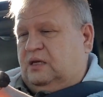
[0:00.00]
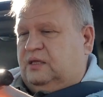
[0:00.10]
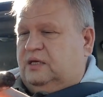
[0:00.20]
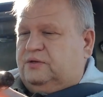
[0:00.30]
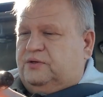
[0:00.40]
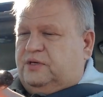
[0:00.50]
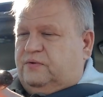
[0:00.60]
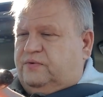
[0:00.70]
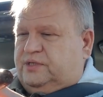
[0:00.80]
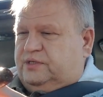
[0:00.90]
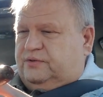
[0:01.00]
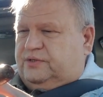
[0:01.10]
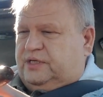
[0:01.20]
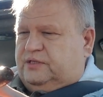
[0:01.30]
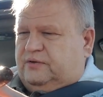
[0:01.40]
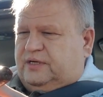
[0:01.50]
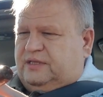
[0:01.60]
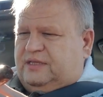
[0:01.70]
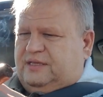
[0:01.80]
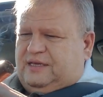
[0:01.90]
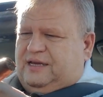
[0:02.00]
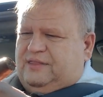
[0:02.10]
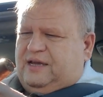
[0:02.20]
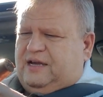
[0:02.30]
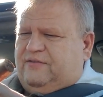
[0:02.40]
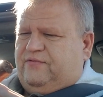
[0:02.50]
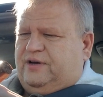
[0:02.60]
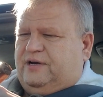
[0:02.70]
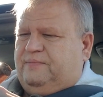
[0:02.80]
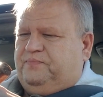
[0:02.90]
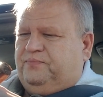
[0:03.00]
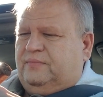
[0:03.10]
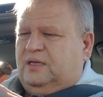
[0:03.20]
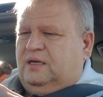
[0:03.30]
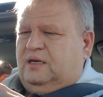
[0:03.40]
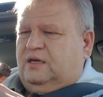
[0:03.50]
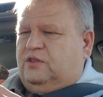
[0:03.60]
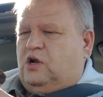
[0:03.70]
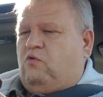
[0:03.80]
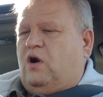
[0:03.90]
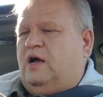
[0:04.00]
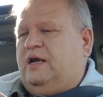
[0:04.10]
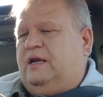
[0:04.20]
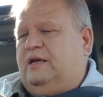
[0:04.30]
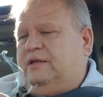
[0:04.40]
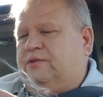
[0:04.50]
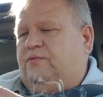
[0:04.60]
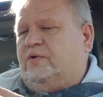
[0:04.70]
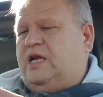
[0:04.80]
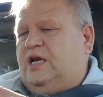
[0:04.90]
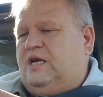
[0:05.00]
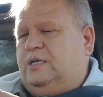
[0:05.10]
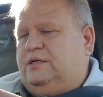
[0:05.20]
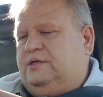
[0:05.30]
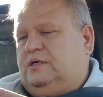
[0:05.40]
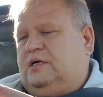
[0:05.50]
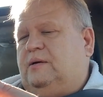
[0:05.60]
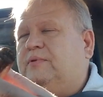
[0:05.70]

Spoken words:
These are the original diesel. They have the Grind and the Rage and a couple